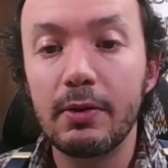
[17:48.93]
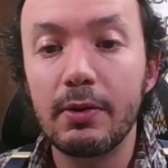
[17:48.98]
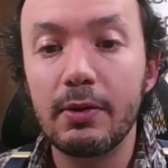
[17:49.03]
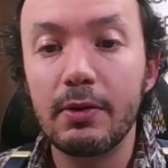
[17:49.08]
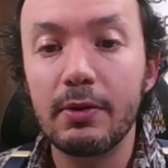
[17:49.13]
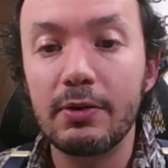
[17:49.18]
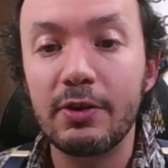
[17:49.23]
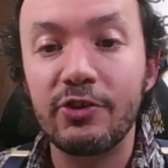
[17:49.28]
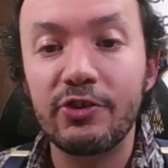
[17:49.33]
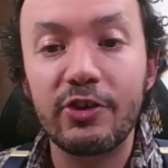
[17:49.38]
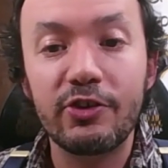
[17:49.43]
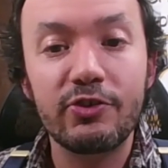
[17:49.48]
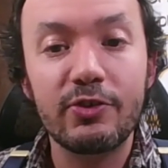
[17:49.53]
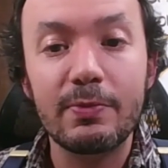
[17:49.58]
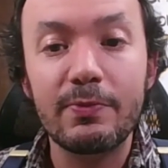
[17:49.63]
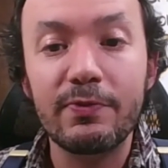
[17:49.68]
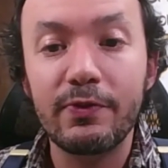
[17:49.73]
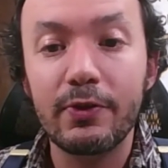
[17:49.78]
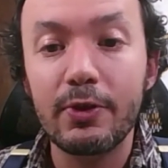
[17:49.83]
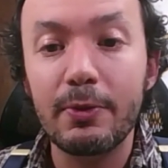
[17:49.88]
the
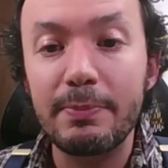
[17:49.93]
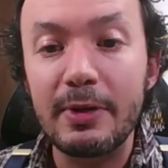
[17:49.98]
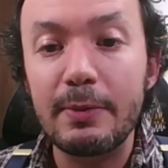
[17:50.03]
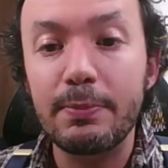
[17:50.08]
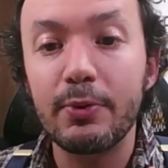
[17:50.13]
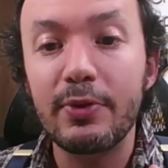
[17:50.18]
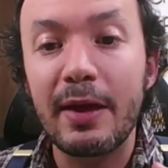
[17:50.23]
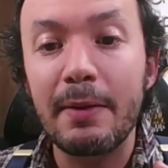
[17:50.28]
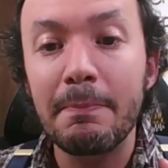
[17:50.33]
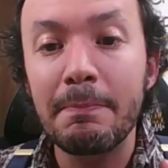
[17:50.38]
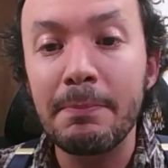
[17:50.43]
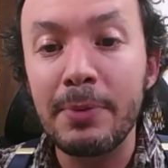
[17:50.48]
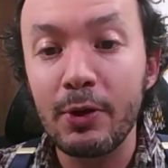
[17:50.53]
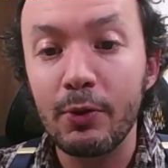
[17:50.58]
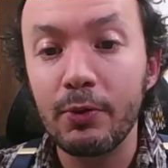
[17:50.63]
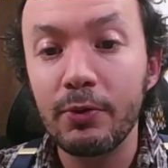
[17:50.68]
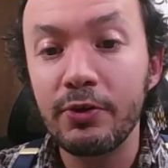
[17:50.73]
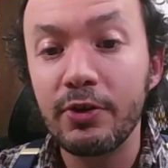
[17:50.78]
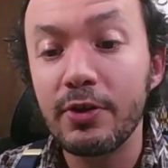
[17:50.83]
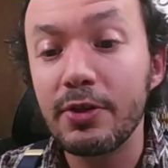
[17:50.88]
system for the people that
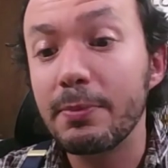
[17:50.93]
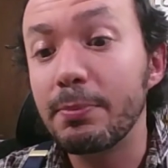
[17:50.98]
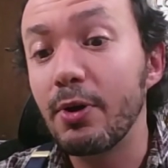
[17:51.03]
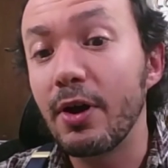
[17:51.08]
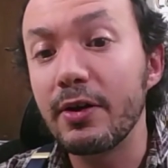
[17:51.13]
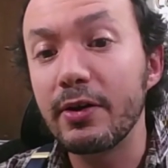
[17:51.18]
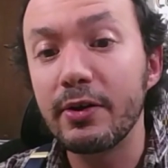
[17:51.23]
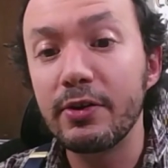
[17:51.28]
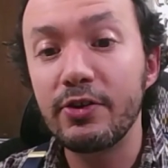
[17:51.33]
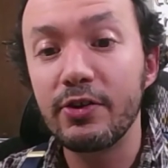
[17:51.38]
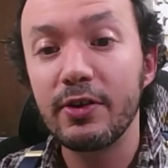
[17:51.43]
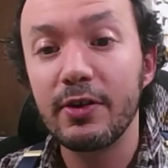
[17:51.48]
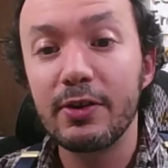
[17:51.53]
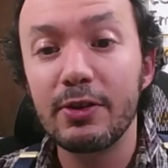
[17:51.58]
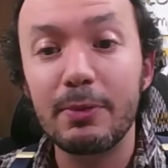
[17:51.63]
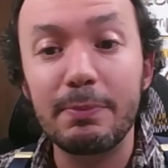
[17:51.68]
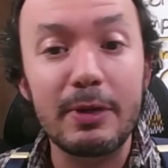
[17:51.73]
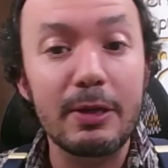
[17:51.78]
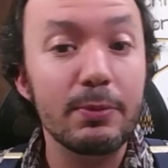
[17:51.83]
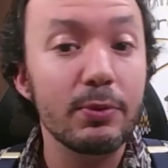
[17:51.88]
build the product,
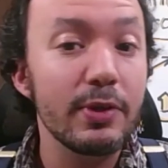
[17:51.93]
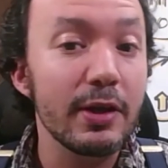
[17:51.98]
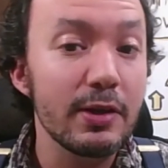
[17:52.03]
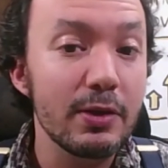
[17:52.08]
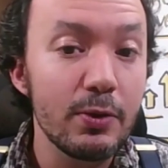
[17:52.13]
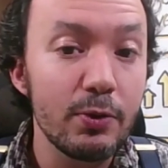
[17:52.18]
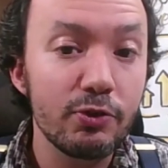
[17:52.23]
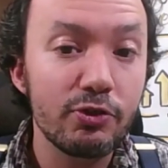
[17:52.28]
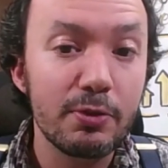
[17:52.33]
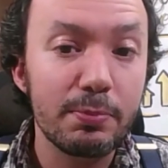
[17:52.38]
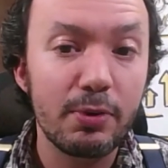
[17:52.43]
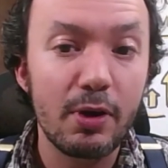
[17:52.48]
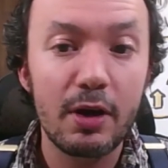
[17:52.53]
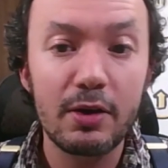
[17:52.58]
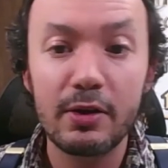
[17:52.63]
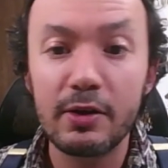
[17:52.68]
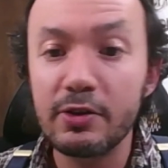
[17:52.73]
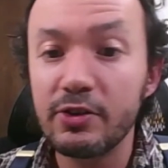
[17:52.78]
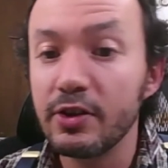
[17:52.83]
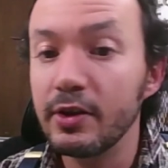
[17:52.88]
the people that use the
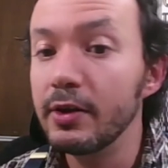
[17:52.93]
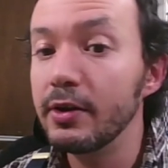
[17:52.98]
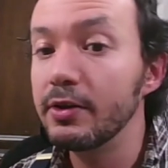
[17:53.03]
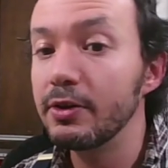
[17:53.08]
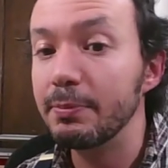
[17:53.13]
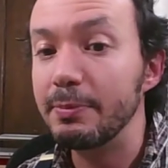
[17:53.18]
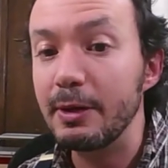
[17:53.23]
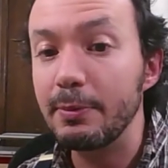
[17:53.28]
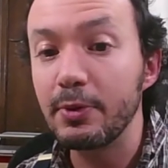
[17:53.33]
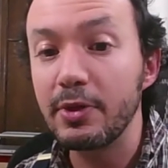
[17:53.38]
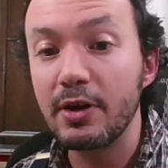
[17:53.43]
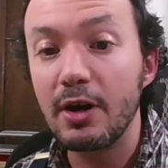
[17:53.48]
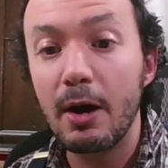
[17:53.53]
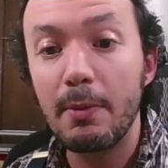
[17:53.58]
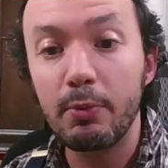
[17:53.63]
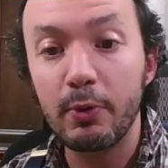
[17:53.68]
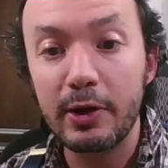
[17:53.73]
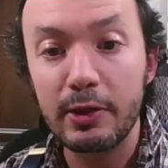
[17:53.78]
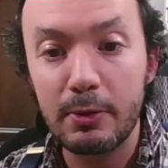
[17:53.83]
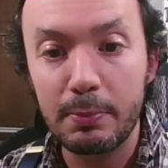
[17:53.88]
product, the people that
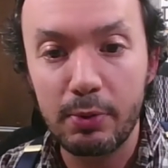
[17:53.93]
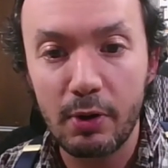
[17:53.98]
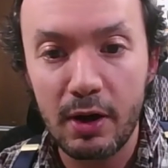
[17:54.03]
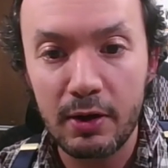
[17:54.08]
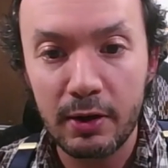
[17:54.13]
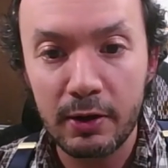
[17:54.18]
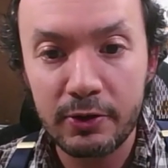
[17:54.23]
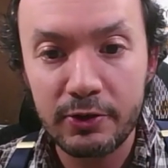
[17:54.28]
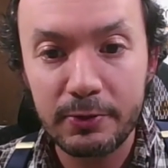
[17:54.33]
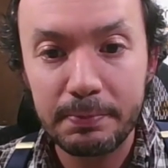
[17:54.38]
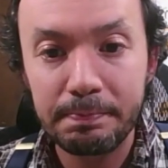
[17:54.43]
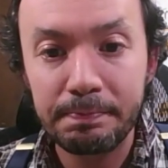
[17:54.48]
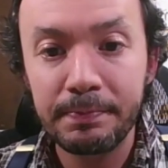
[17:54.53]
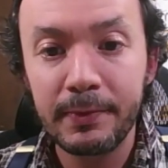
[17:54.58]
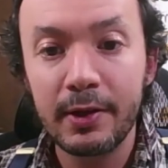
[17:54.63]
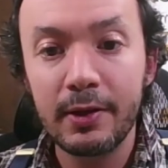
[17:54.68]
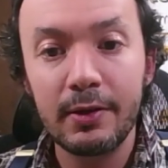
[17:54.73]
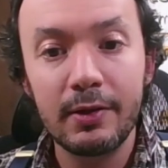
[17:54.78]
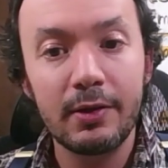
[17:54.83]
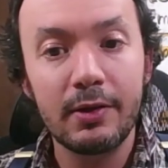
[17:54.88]
operate the product.
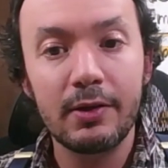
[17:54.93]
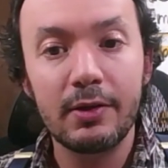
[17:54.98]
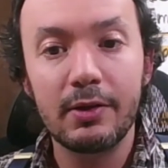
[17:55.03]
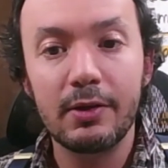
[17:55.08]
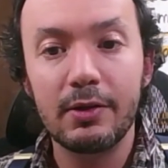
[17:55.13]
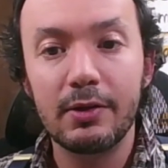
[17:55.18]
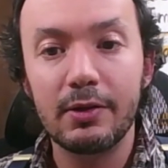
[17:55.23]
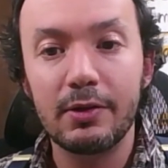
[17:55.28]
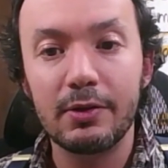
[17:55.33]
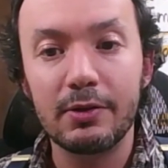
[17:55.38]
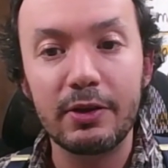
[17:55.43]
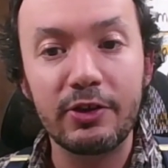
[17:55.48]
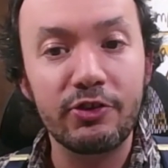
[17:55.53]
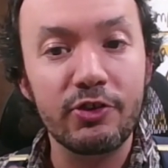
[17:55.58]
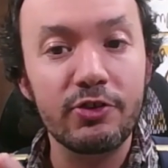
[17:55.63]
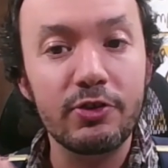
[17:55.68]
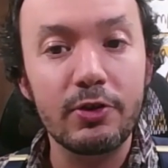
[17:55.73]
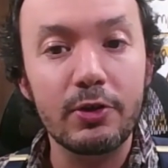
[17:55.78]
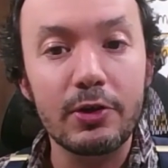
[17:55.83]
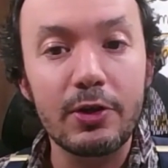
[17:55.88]
Listen
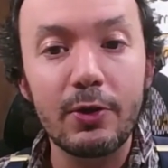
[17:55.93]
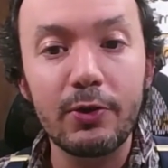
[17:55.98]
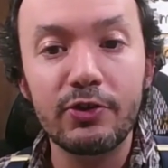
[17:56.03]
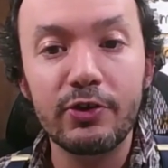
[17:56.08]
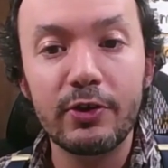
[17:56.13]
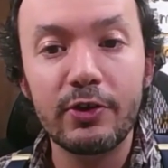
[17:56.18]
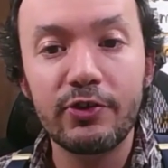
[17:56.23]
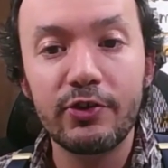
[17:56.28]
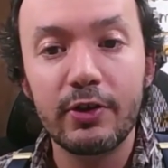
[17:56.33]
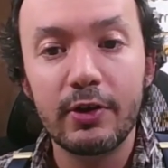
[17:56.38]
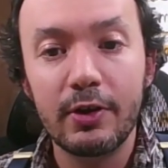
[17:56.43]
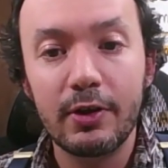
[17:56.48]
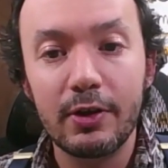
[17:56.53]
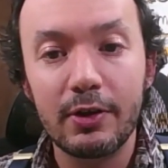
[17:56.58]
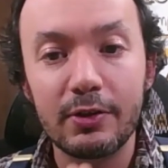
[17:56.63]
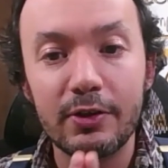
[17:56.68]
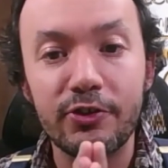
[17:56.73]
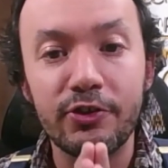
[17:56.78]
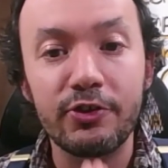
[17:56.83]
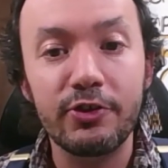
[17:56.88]
to your users,
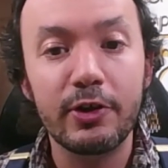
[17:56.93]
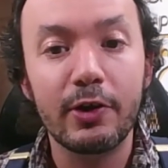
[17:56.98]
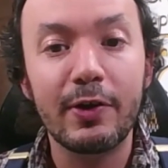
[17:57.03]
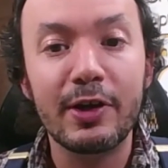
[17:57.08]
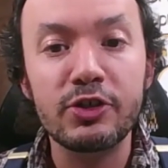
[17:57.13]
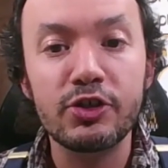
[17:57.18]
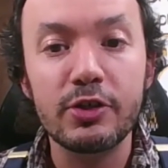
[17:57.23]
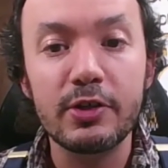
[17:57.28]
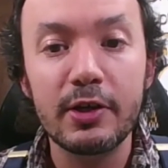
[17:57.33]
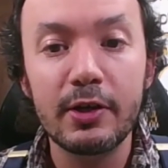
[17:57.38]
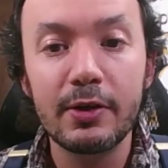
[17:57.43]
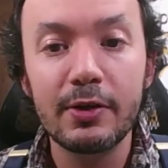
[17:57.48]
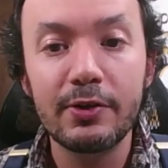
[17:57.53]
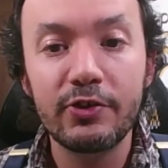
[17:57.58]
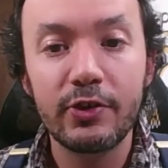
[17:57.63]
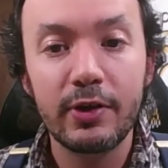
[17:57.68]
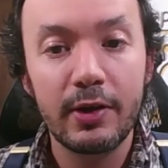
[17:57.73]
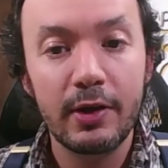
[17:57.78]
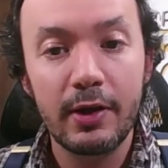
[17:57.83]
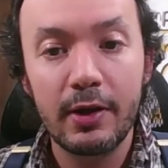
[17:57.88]
listen to your
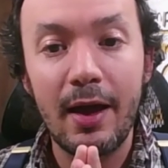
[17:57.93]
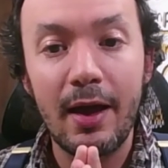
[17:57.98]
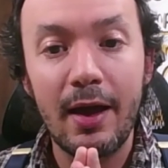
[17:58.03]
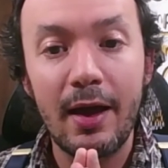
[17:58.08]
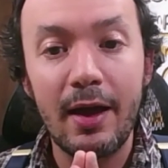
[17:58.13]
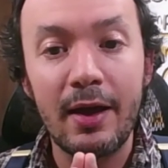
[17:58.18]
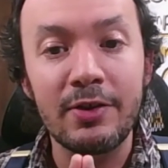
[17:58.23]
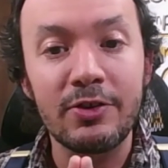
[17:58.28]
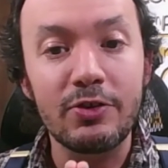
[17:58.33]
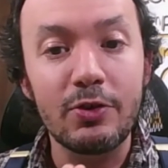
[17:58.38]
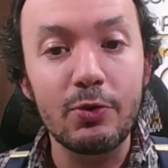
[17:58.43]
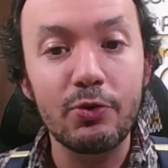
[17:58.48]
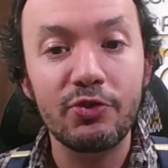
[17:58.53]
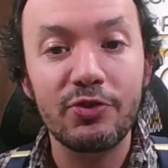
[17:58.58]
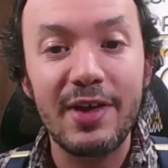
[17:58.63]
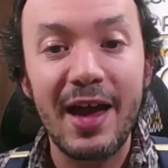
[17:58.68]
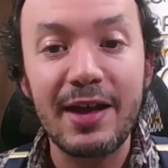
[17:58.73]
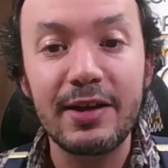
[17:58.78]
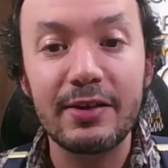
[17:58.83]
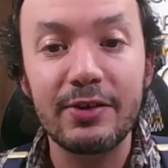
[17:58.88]
engineers, and use
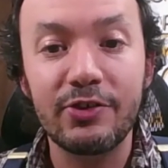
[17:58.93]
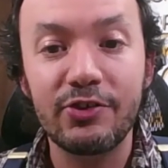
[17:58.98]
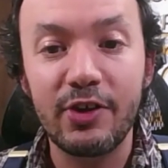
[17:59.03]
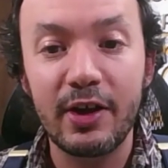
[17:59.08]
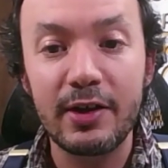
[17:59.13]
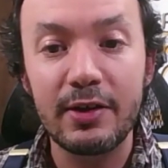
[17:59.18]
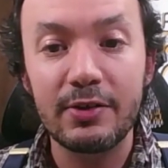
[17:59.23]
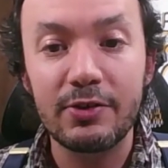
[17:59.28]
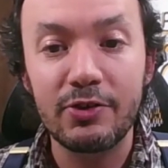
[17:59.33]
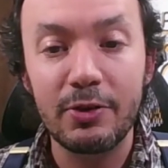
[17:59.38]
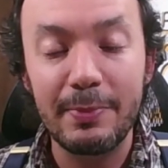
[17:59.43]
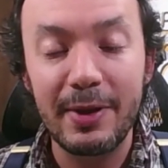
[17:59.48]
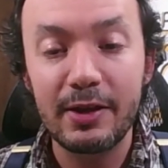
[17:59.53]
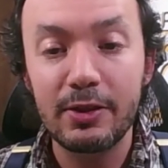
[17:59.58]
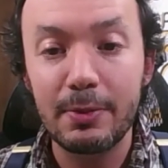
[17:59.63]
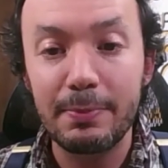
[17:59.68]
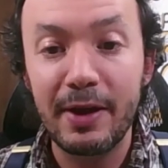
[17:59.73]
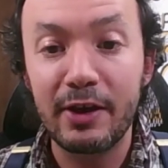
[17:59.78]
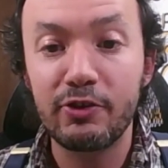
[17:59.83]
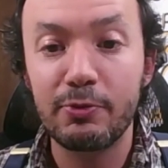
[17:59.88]
that insight to make
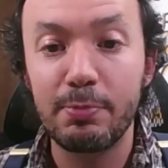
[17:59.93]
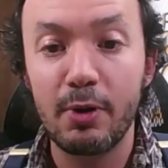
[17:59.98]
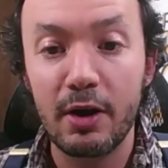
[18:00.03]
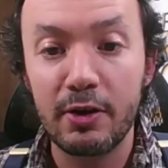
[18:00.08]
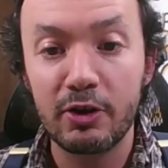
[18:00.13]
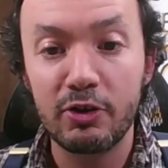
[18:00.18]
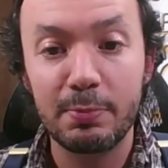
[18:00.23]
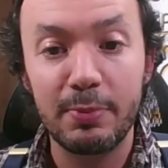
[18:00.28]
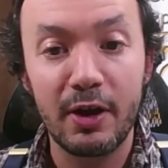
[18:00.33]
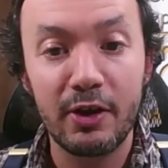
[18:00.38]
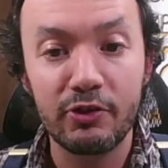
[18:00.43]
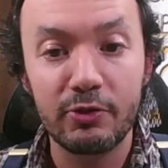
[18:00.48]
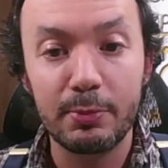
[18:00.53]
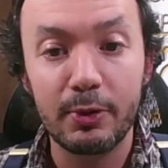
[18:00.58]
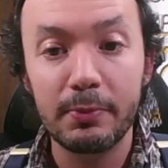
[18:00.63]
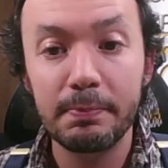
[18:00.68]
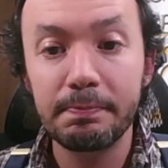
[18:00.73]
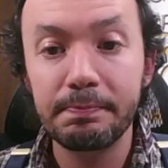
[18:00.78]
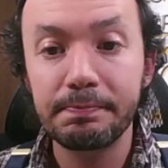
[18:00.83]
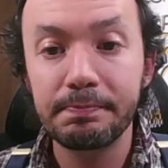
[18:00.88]
the best product
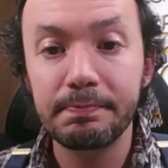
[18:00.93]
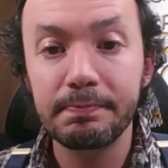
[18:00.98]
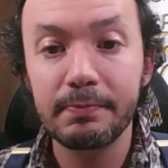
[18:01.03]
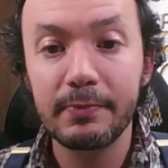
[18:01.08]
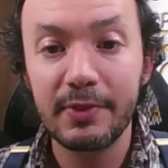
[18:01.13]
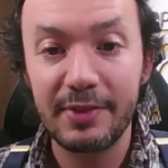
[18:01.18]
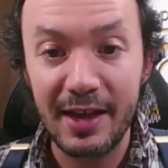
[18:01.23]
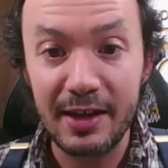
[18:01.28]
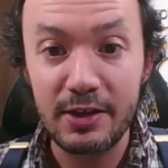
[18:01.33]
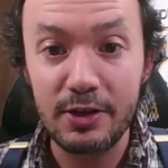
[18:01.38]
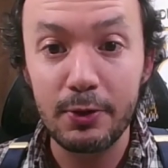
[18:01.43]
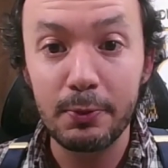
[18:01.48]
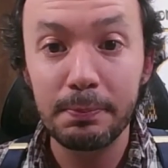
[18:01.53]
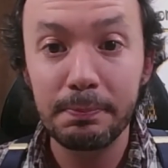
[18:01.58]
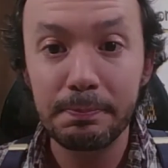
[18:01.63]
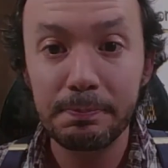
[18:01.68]
possible. Thank you.